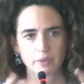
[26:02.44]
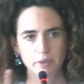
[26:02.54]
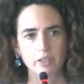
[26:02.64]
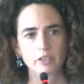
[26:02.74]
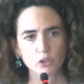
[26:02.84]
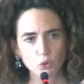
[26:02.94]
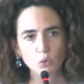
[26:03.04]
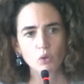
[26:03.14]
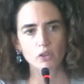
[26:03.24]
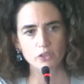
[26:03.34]
the
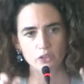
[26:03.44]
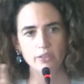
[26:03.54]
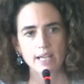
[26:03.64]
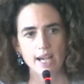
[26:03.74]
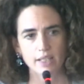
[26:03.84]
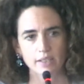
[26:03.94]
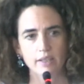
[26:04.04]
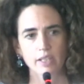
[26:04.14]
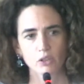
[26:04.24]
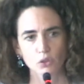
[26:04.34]
newer society,
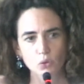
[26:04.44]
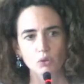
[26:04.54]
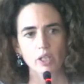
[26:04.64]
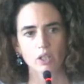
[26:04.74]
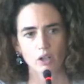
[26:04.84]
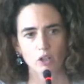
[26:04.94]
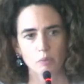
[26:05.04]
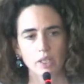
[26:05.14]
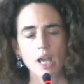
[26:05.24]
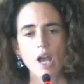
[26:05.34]
the newer
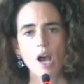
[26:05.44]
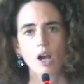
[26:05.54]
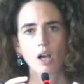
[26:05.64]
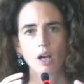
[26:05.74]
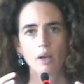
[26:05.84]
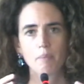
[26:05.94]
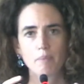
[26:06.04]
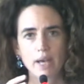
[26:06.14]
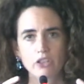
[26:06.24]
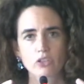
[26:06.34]
economy,
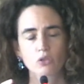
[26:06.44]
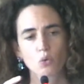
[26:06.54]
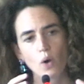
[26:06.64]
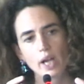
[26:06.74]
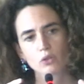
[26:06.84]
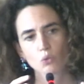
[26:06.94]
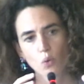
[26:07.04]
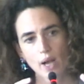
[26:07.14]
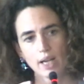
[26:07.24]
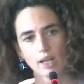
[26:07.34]
matches quite
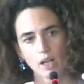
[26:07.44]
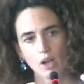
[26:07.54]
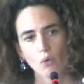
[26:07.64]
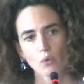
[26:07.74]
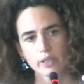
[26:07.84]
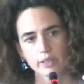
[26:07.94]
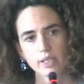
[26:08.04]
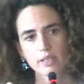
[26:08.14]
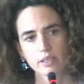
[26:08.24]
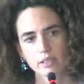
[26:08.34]
well with
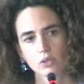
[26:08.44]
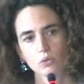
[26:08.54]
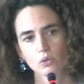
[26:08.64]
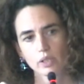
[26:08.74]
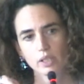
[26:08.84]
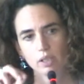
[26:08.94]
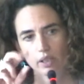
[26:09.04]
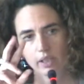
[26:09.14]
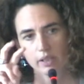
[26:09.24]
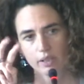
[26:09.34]
this new
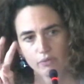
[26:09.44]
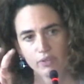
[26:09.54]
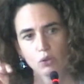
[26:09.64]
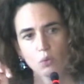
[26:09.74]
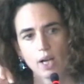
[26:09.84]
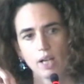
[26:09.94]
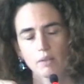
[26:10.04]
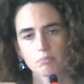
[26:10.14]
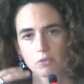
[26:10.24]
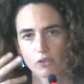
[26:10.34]
individual,
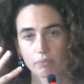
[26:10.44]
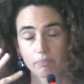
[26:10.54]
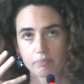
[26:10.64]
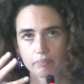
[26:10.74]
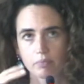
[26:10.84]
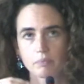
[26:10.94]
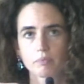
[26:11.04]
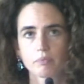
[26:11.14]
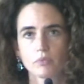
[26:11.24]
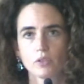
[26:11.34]

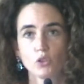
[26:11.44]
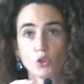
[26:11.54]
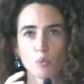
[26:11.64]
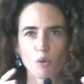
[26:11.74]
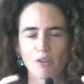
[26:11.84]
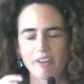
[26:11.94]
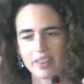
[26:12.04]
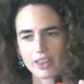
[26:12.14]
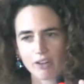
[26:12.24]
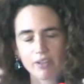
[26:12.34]
no more
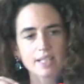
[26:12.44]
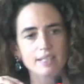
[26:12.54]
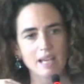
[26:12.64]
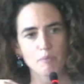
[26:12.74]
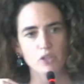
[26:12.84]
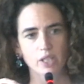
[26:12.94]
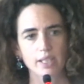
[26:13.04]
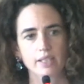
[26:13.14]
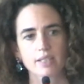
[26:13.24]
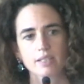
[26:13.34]
rhetoric subject
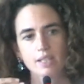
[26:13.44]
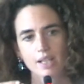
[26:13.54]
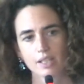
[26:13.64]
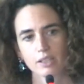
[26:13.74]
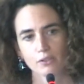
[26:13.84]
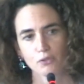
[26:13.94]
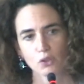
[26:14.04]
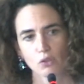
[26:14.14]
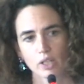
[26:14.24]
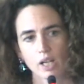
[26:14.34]
that is taking the
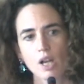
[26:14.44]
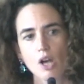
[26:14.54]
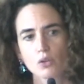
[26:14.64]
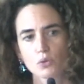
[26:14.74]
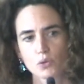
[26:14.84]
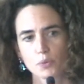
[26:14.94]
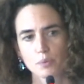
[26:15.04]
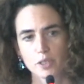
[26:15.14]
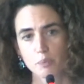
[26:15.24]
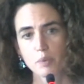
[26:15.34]
floor to
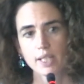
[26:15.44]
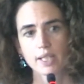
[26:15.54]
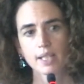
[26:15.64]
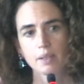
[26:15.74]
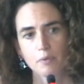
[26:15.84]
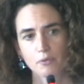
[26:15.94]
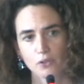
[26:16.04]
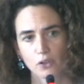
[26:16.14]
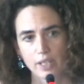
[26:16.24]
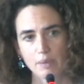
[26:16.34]
speaking
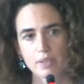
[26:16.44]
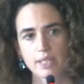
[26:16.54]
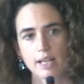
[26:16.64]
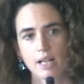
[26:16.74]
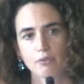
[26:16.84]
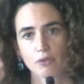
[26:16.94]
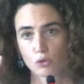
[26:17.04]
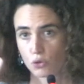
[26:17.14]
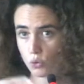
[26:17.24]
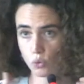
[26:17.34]
for himself
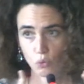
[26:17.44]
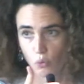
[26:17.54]
to